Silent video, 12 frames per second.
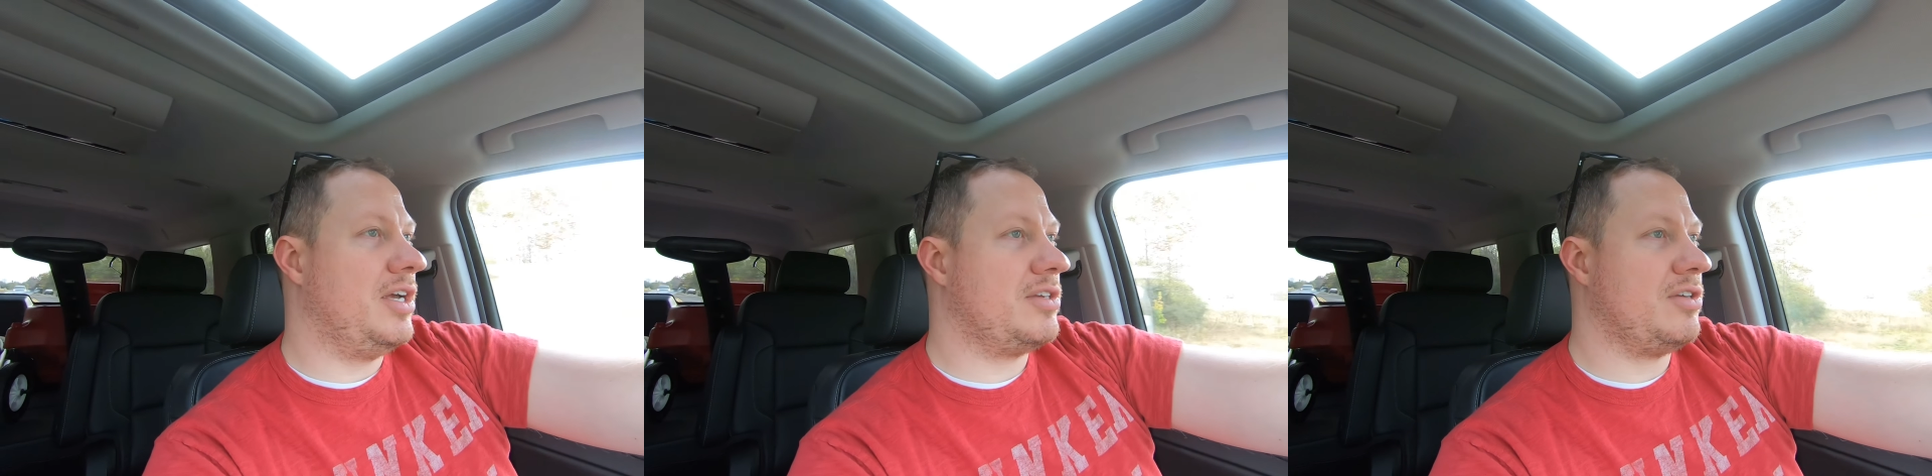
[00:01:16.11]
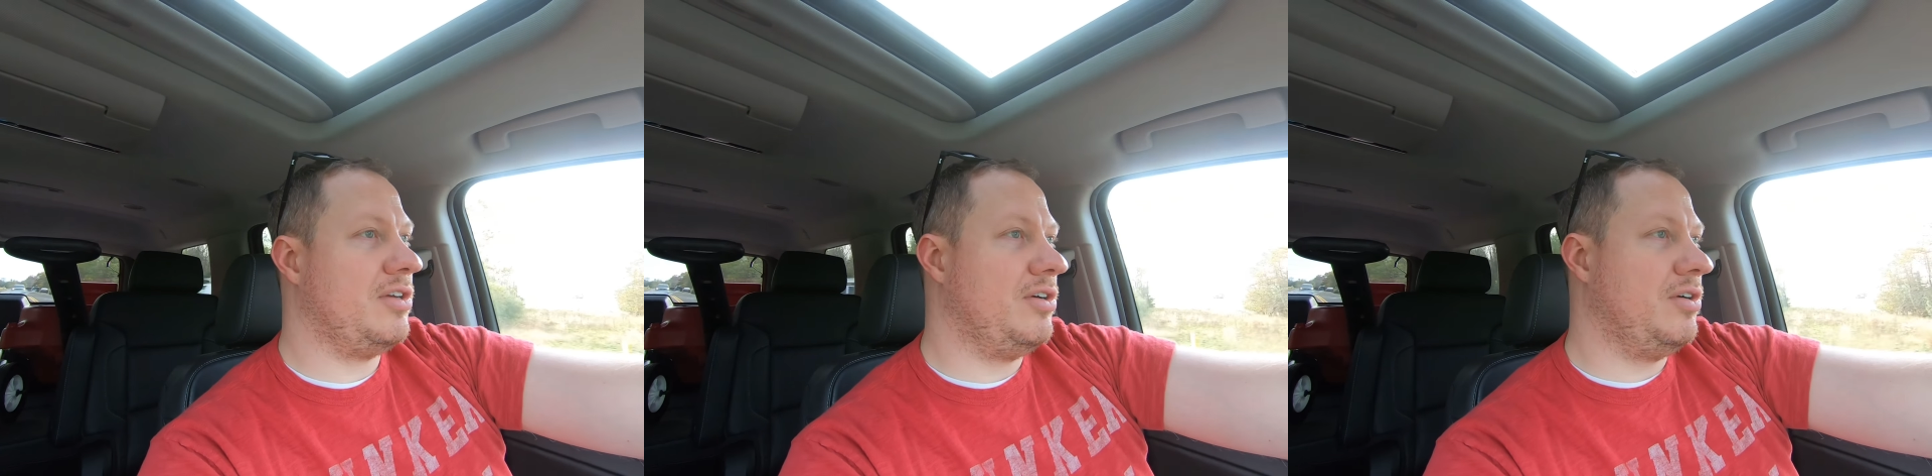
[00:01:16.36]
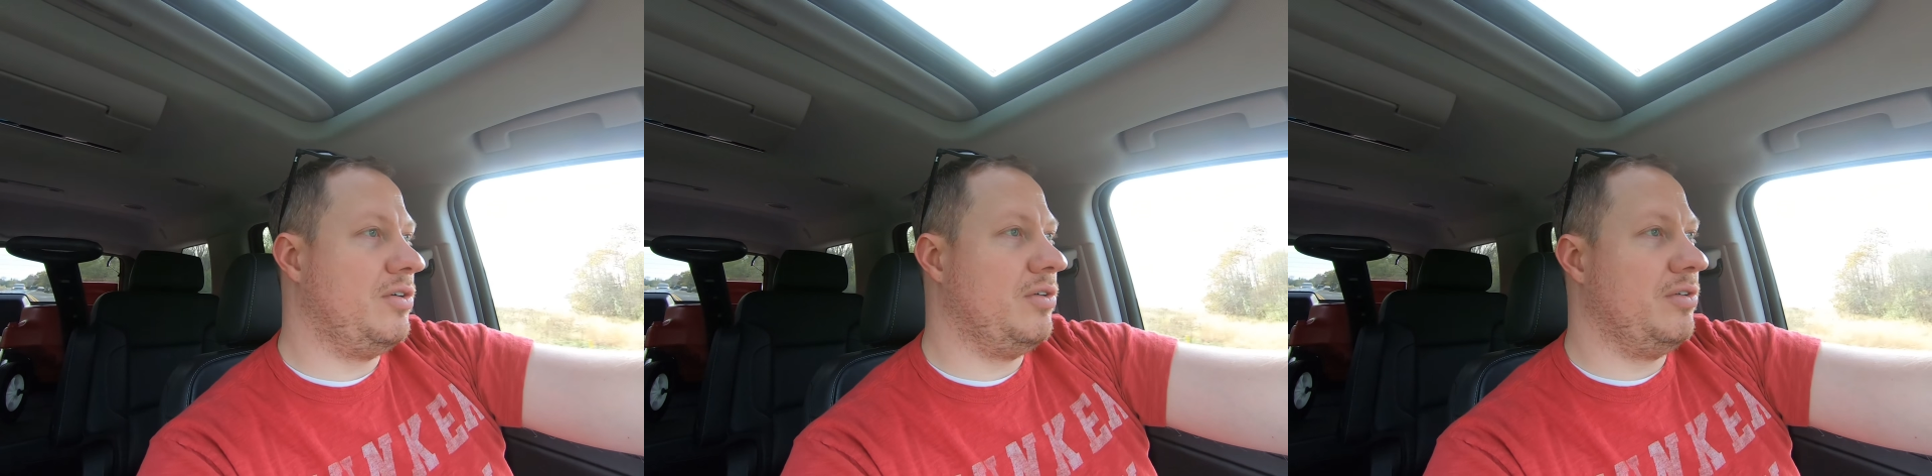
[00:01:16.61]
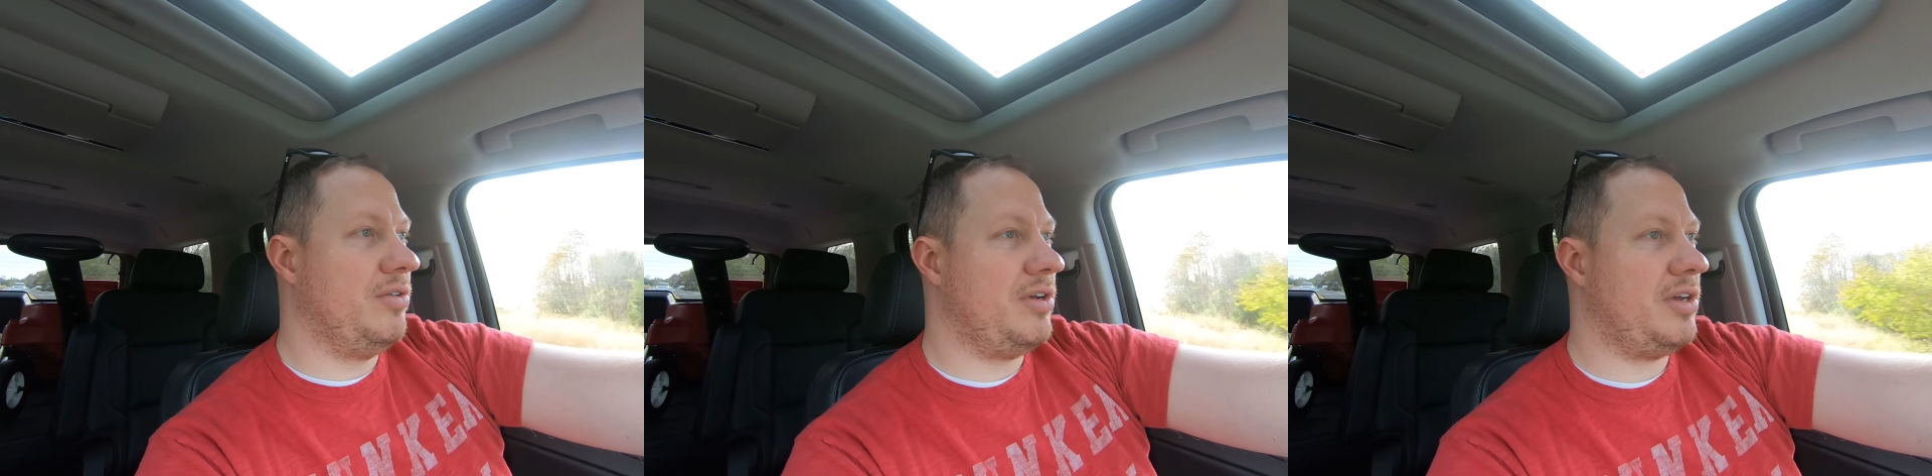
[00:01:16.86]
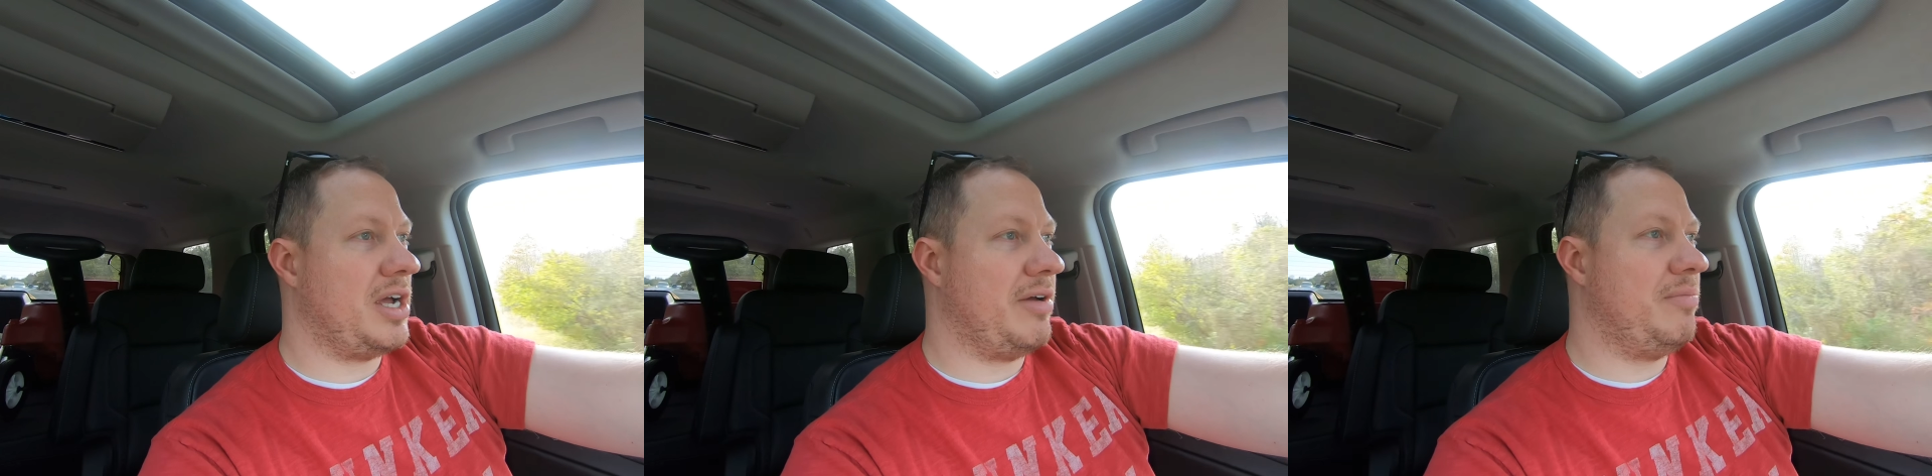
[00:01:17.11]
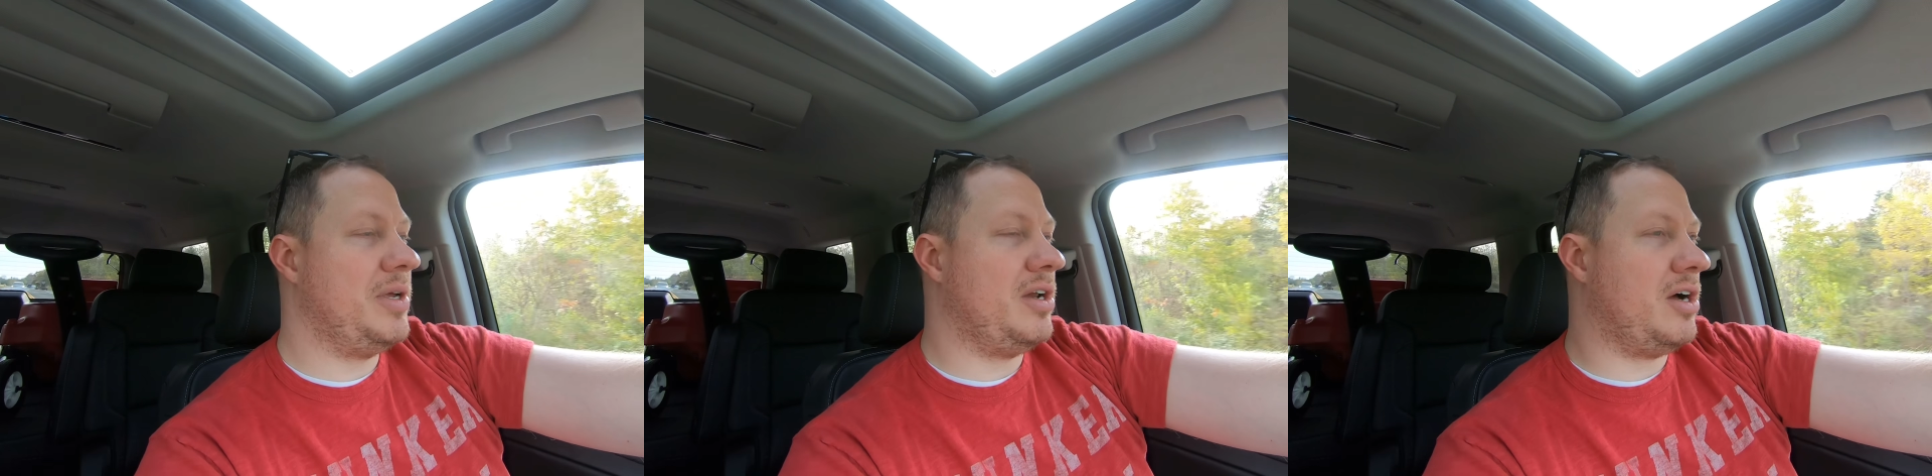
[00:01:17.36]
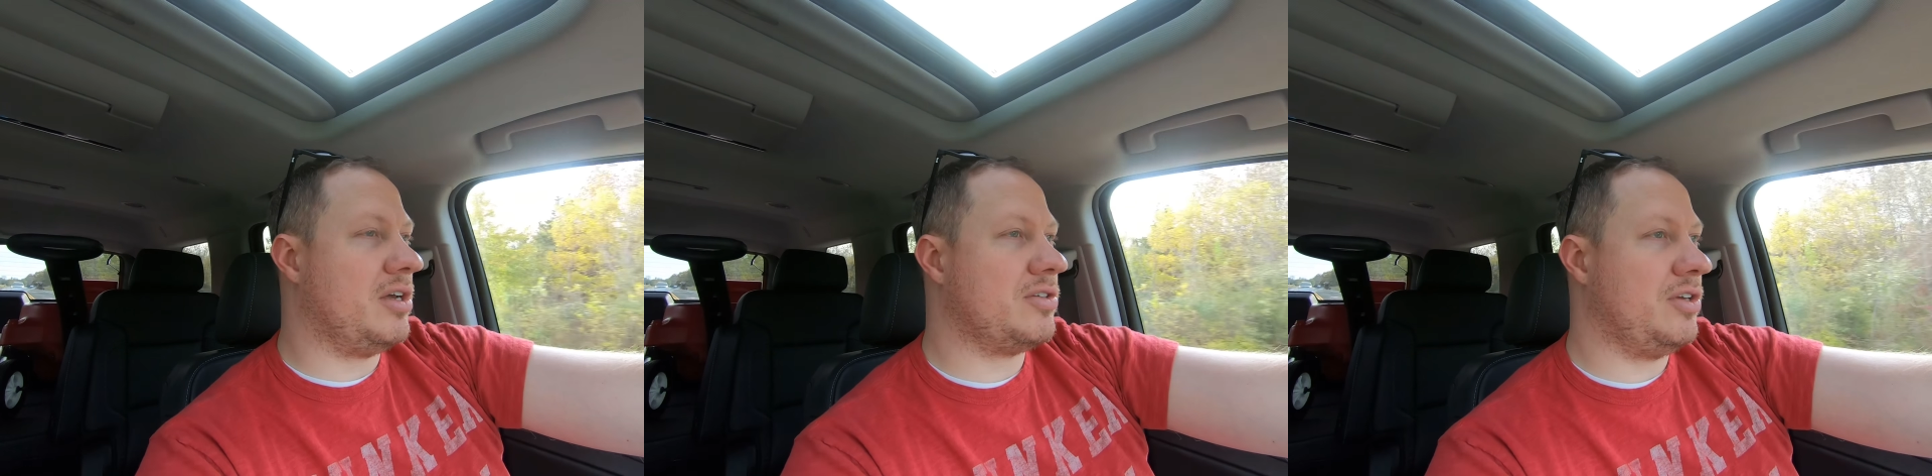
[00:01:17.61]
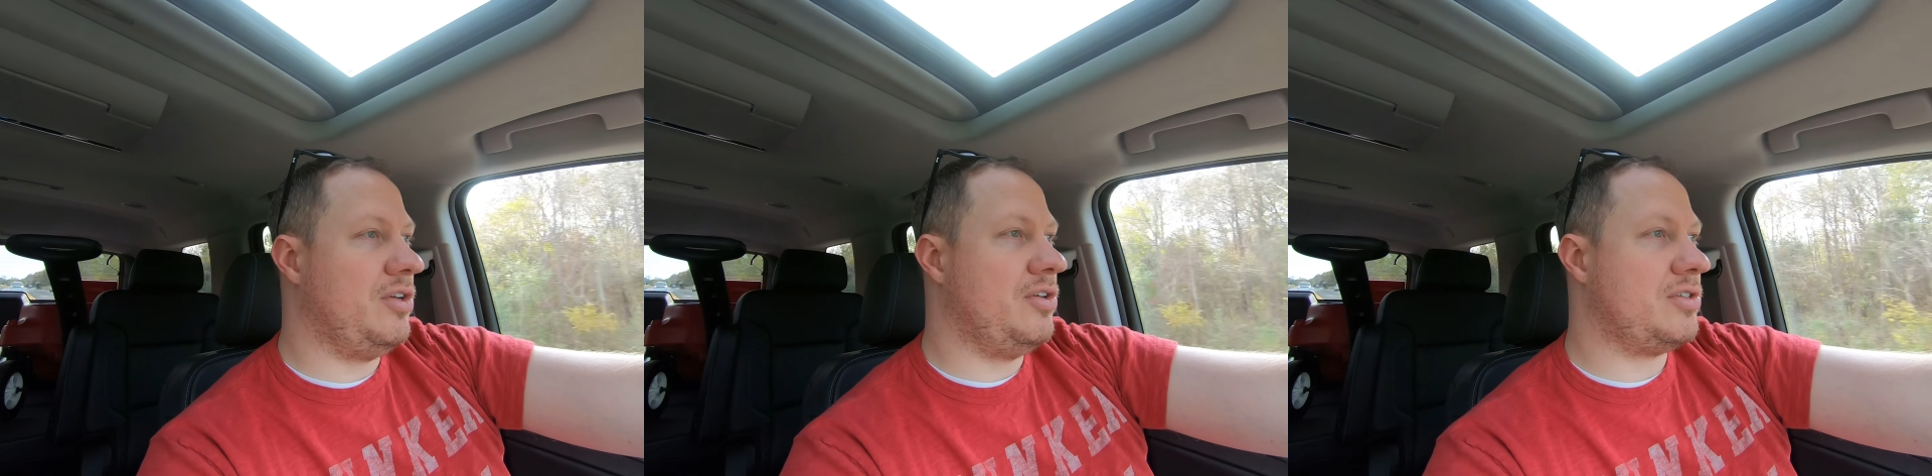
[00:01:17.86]
So I've been
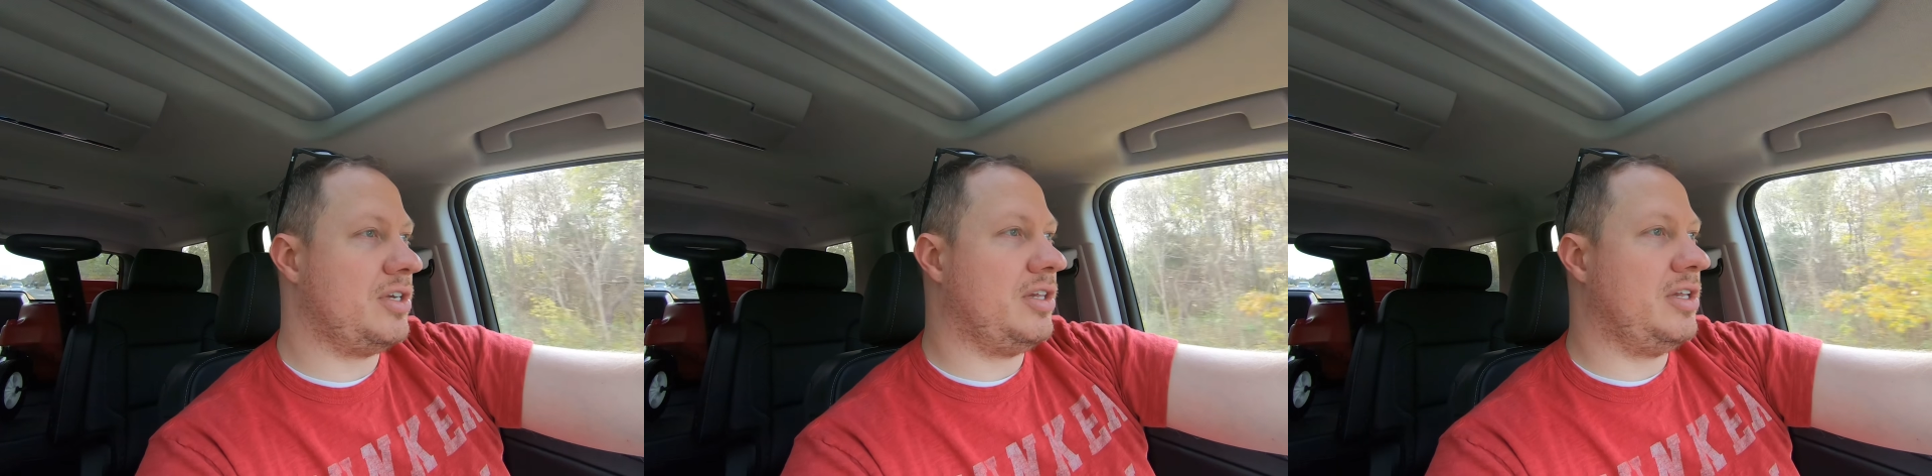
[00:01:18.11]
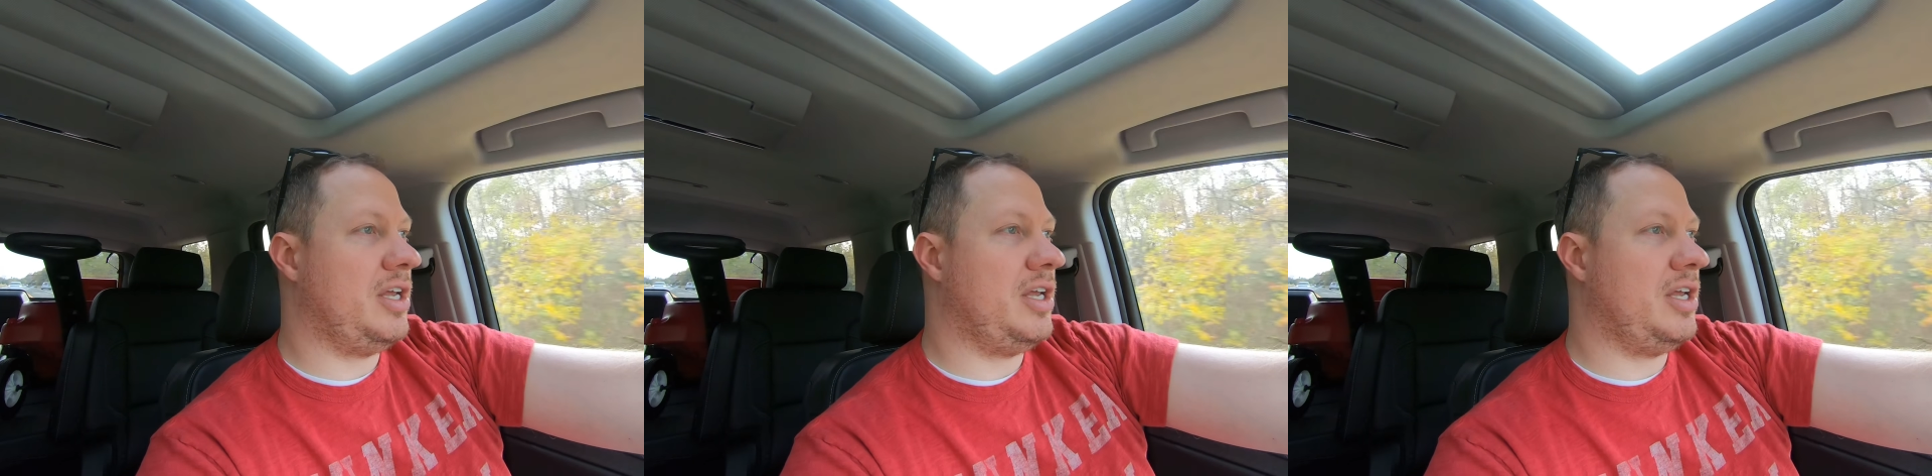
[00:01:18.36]
also using